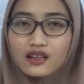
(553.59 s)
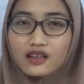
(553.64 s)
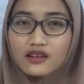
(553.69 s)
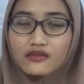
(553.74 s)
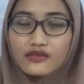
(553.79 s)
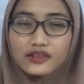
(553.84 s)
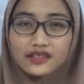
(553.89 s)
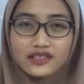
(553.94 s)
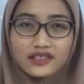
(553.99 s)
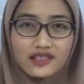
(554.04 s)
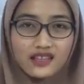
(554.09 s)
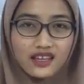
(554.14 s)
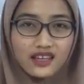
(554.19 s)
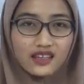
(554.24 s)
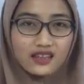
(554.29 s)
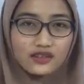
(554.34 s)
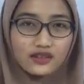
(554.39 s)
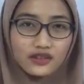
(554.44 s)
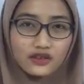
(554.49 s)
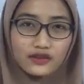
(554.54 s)
The first
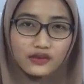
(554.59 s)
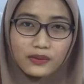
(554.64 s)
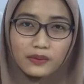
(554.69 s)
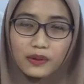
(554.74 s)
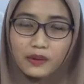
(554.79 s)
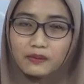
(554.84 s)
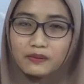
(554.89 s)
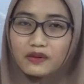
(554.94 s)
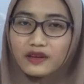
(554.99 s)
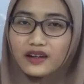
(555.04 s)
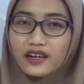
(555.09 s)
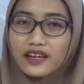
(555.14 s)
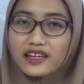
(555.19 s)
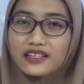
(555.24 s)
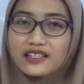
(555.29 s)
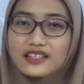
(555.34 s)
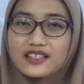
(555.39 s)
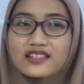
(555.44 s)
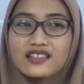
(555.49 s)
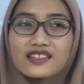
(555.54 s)
thing to remember
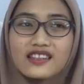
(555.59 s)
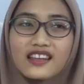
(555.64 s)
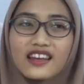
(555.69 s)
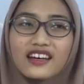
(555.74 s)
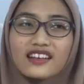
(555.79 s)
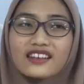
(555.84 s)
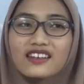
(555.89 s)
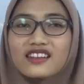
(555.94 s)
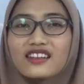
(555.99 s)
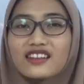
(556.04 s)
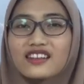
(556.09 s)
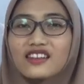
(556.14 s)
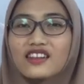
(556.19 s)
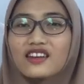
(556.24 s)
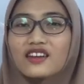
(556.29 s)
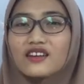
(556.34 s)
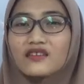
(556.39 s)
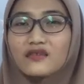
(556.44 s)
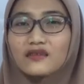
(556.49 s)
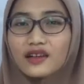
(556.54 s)
is that
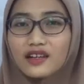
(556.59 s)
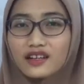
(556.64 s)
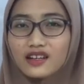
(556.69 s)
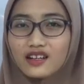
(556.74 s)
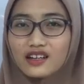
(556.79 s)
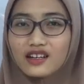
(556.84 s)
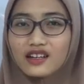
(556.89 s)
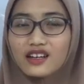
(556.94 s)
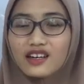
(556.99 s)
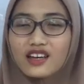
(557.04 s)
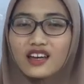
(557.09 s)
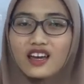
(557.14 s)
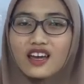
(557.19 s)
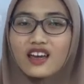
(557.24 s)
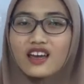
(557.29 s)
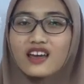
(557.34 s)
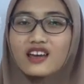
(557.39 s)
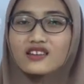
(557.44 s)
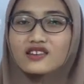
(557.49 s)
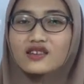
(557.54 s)
the R
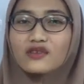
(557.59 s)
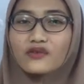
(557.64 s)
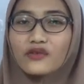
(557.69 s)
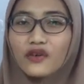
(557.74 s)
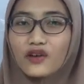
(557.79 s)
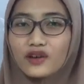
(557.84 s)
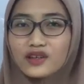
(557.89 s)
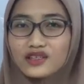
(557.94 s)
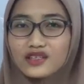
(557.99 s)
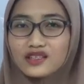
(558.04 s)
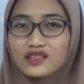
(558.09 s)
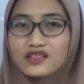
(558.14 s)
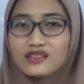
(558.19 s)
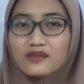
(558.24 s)
is a voice